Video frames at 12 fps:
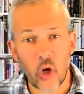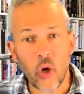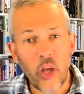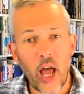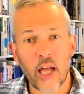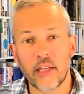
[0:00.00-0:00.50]
on
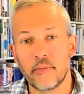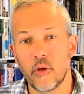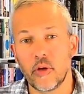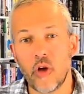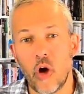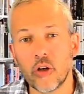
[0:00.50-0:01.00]

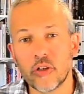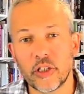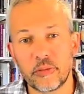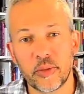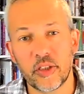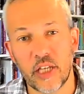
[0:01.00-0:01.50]
honeymoon on
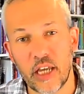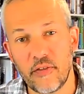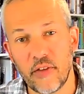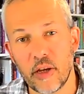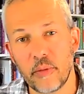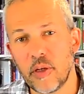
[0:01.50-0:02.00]
Christmas Eve
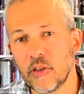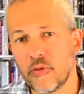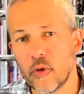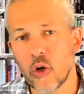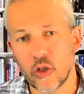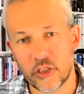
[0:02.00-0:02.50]
in a beautiful
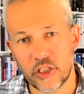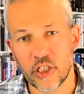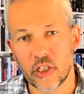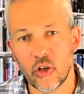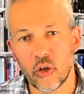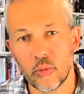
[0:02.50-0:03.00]
cottage in
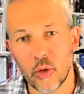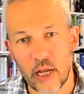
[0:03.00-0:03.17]
Cornwall.